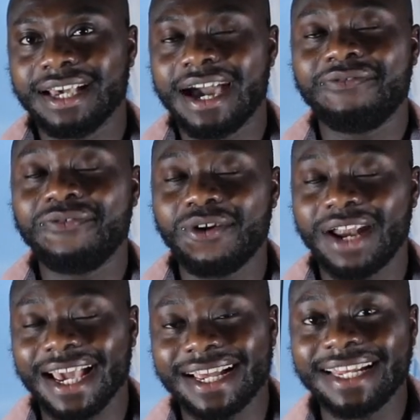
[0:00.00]
I felt
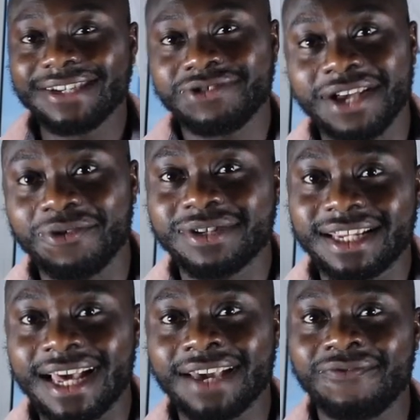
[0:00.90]
like literally I was in
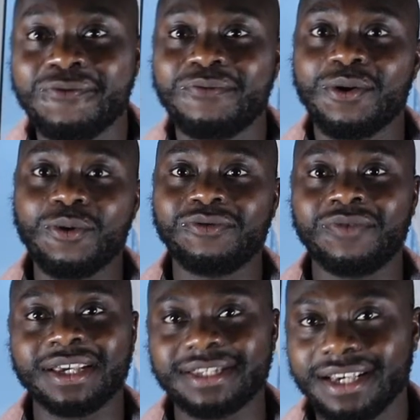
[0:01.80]
like a Formula 1
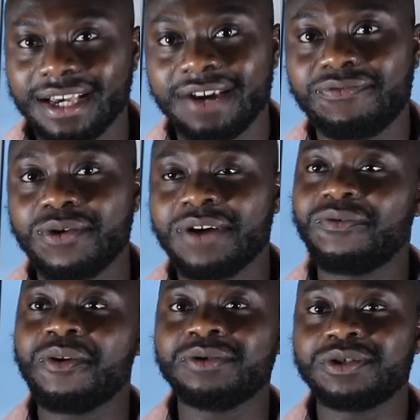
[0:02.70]
race. I thought
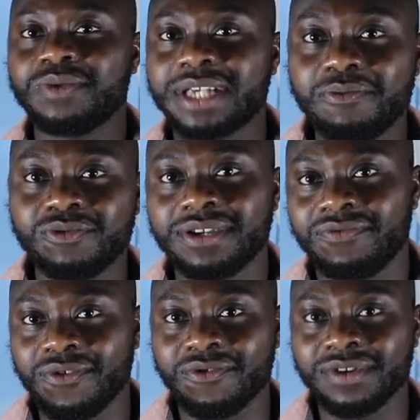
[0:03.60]
I was Lewis Hamilton
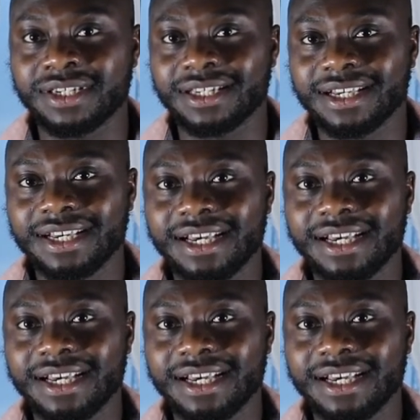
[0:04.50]
for a reason.